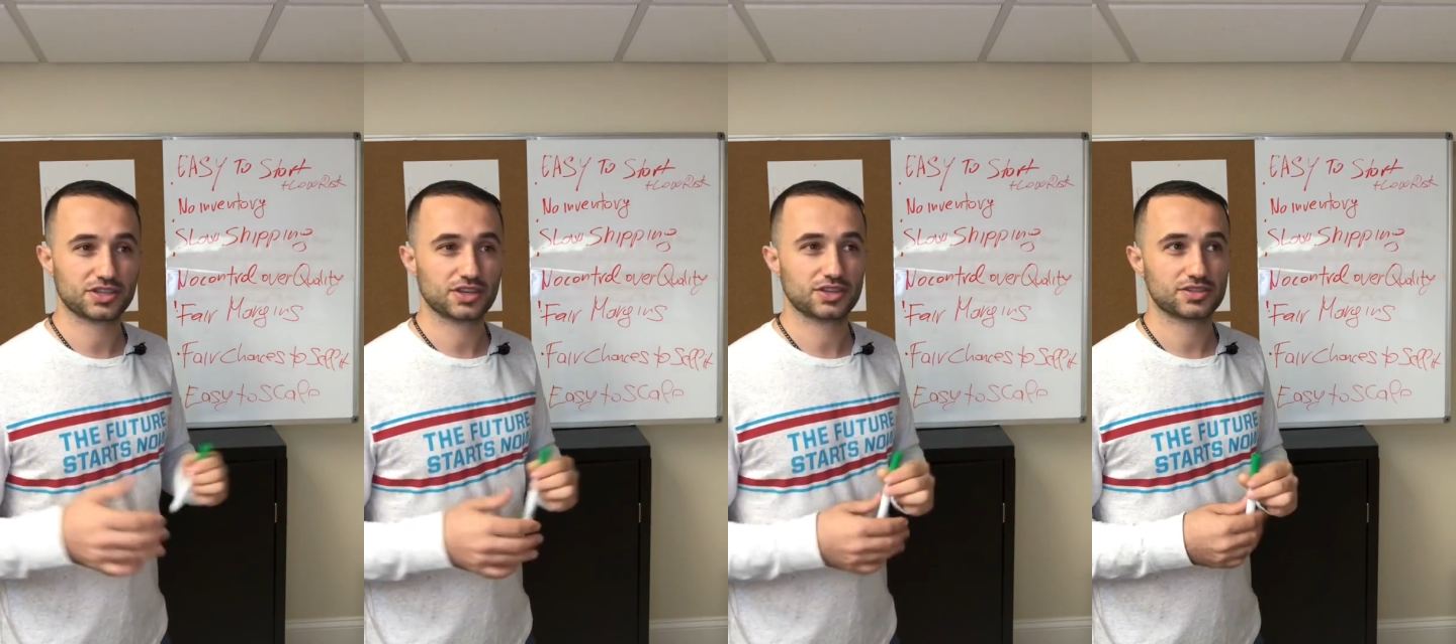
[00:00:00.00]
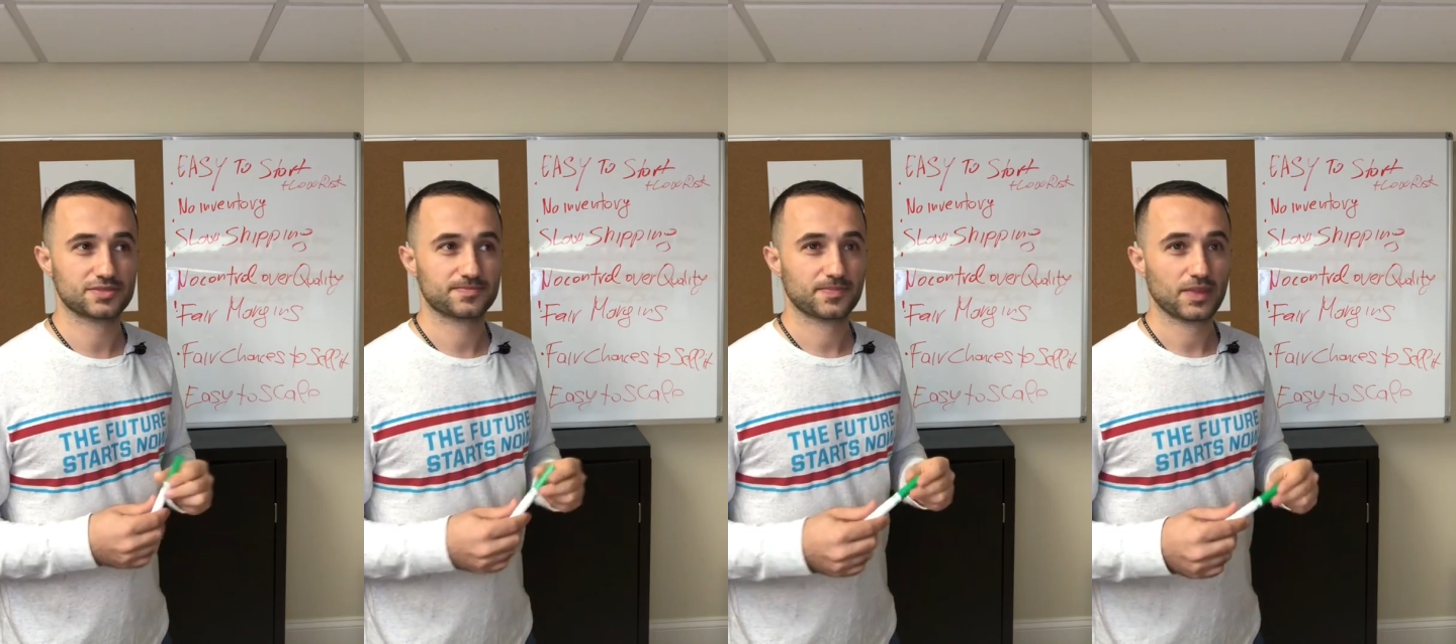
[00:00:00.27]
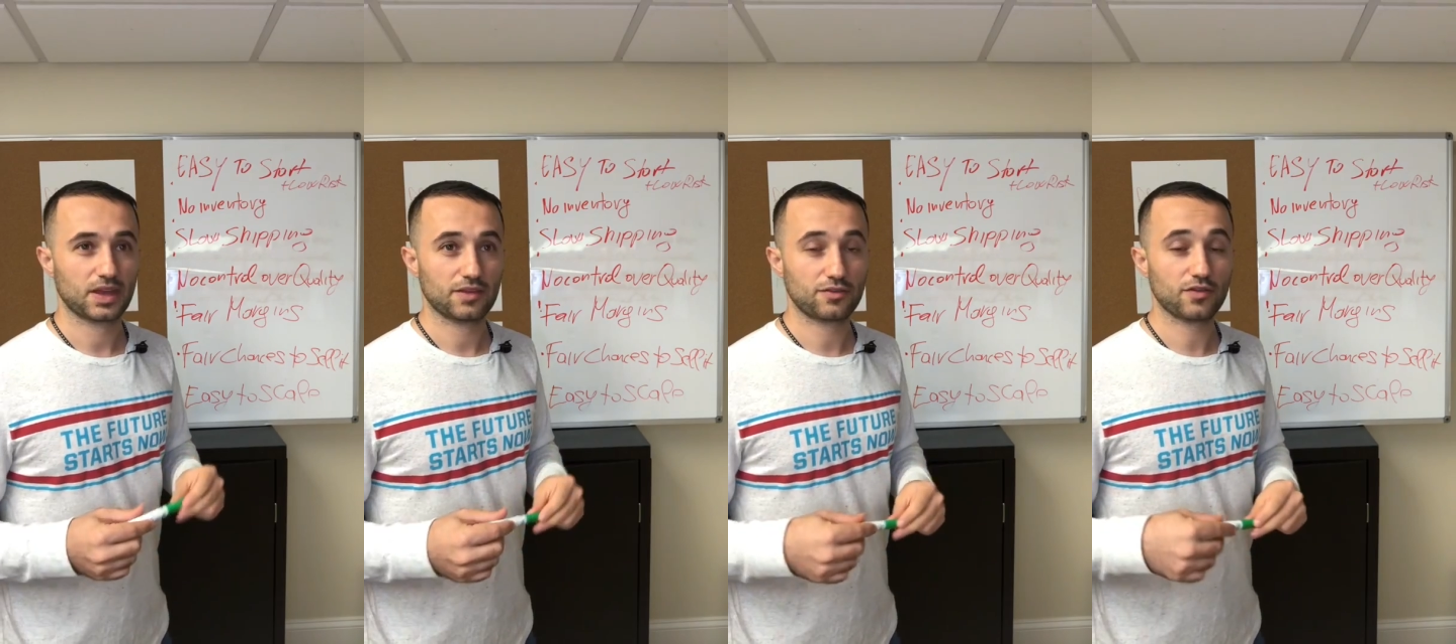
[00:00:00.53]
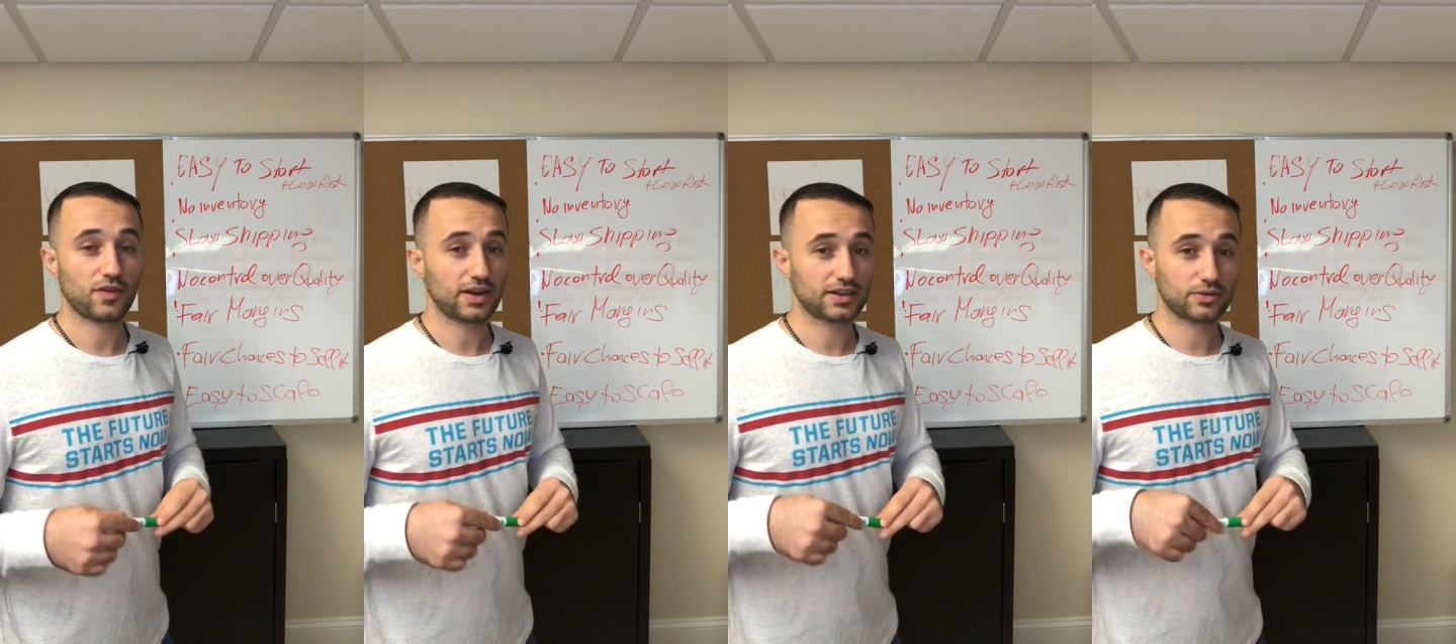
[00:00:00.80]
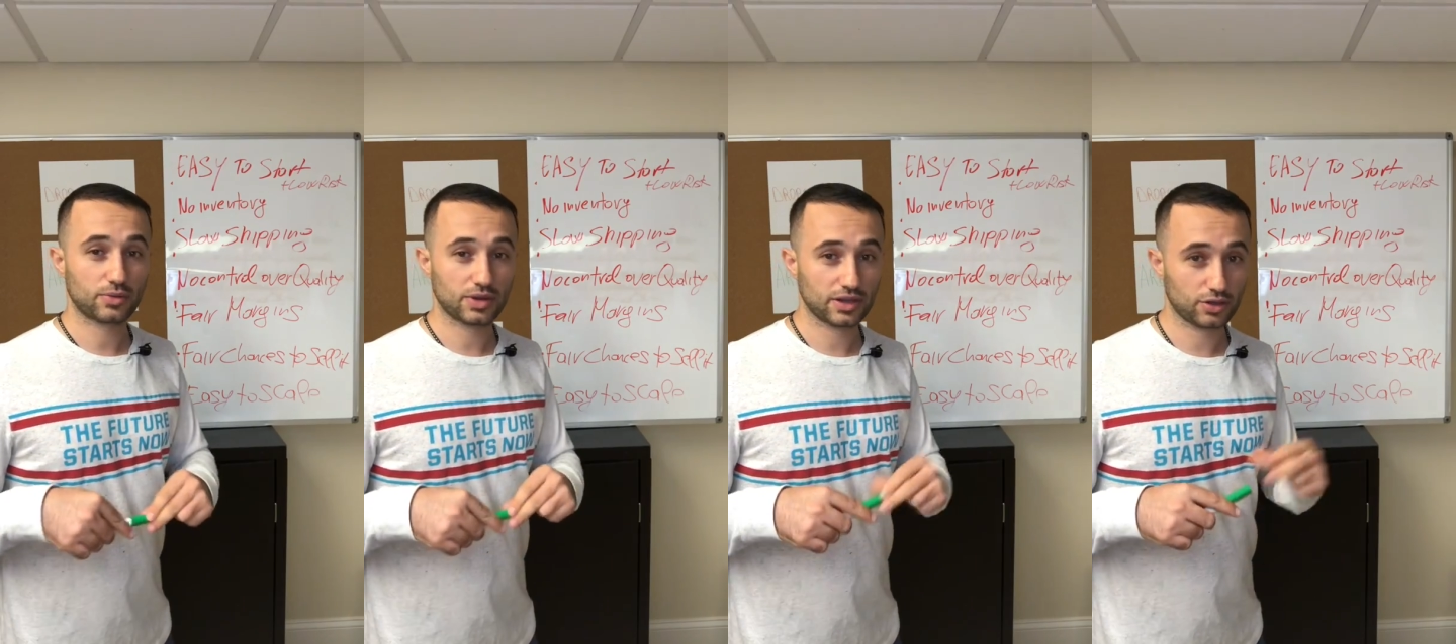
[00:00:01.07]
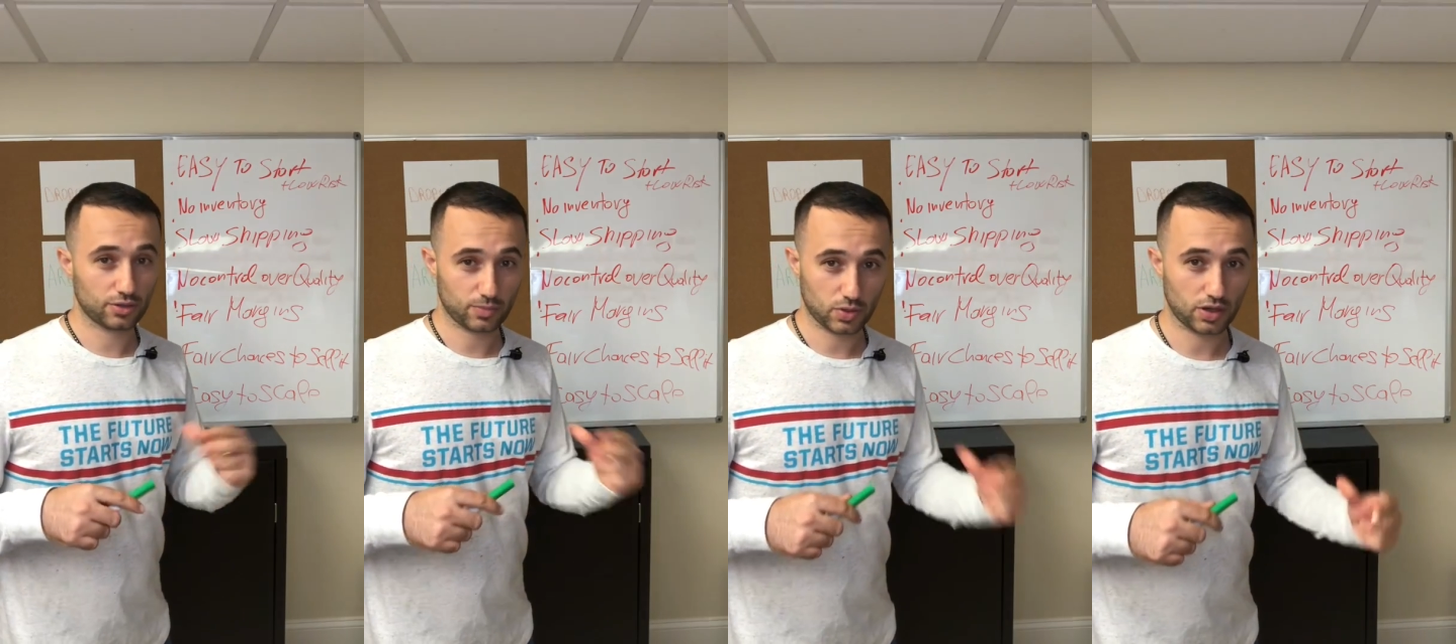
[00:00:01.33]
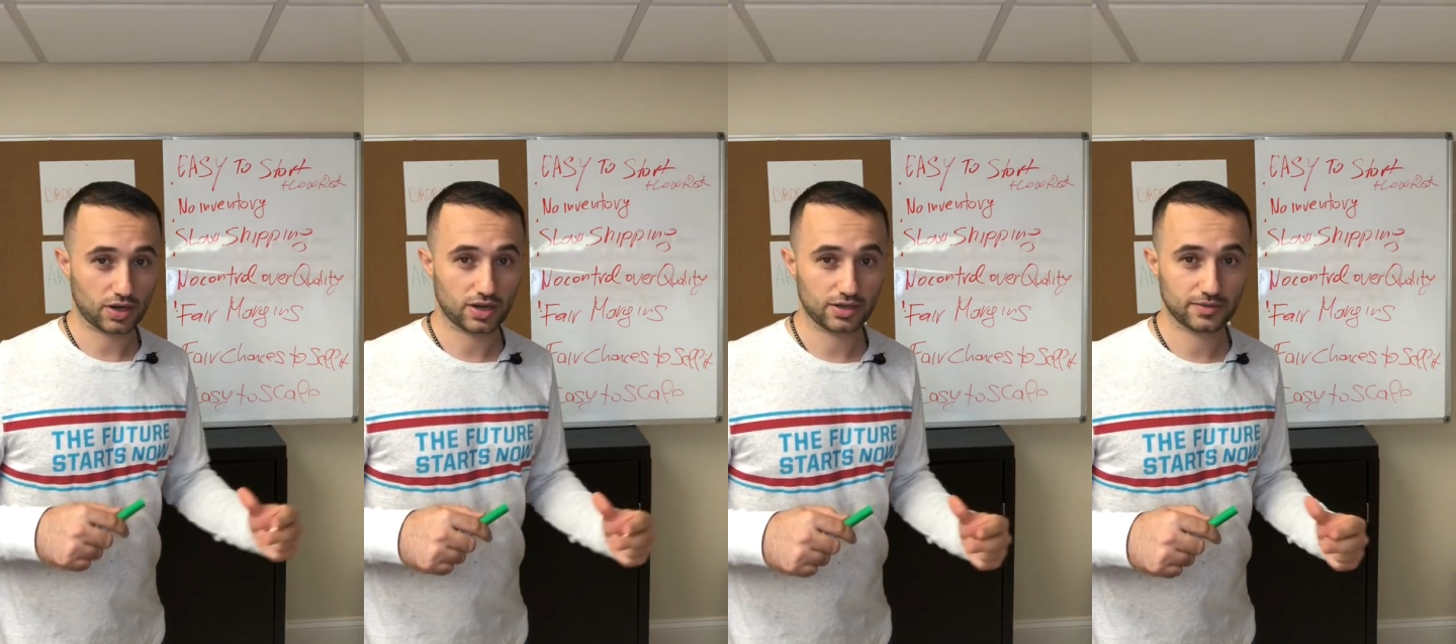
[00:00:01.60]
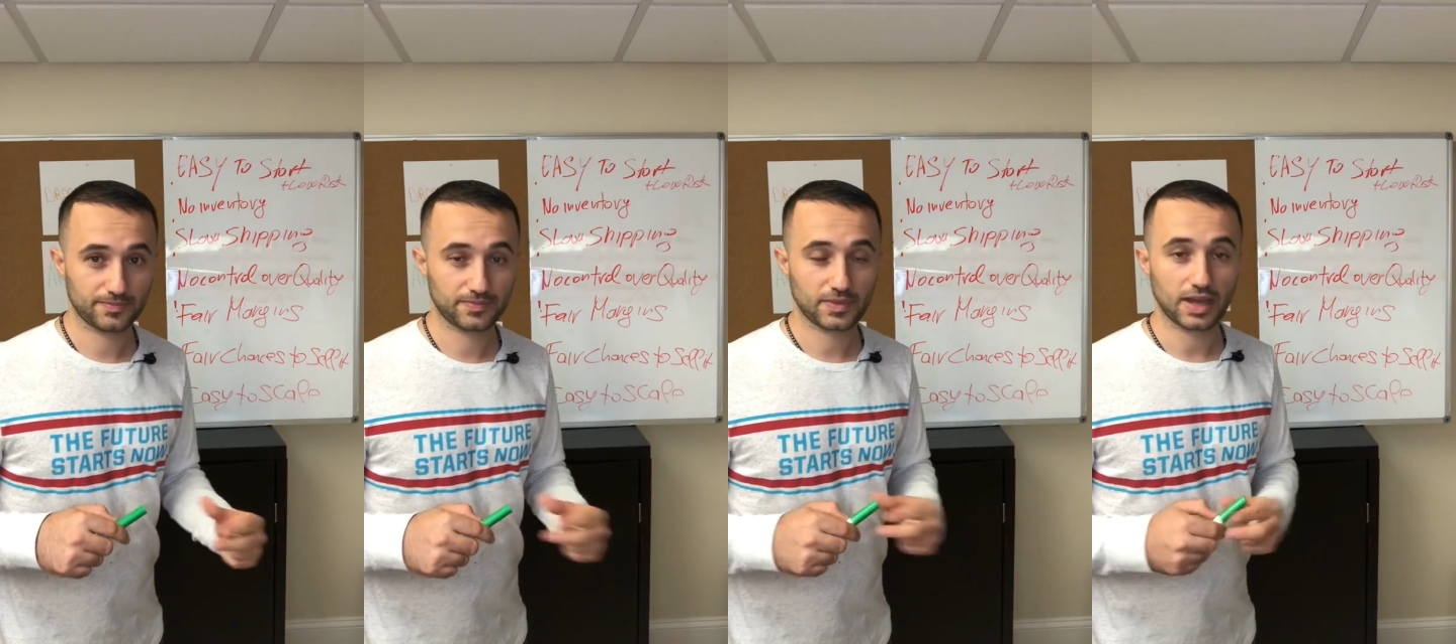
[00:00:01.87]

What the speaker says: because if you find a really good product